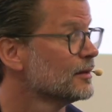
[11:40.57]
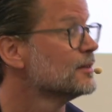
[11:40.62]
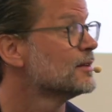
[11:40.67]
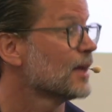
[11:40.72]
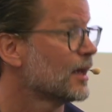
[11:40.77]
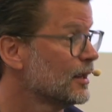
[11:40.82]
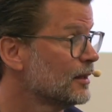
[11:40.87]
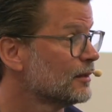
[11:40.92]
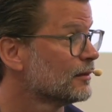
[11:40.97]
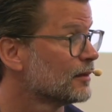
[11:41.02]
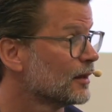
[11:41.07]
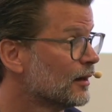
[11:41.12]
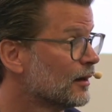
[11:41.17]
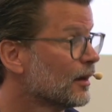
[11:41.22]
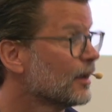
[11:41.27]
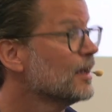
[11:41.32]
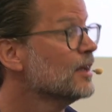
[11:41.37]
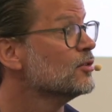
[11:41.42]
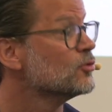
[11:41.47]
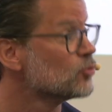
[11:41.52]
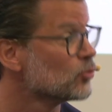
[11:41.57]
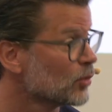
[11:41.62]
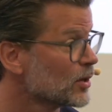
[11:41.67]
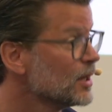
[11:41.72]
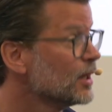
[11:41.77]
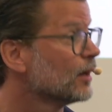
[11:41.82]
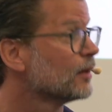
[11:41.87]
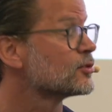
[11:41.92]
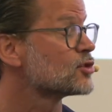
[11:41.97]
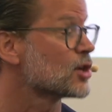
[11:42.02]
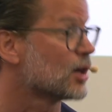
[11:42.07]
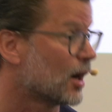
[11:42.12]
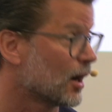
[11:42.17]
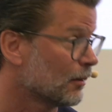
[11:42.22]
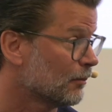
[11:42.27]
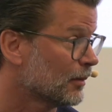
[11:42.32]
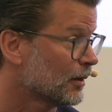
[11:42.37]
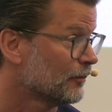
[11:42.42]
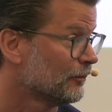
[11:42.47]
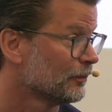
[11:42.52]
data in real
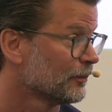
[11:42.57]
time,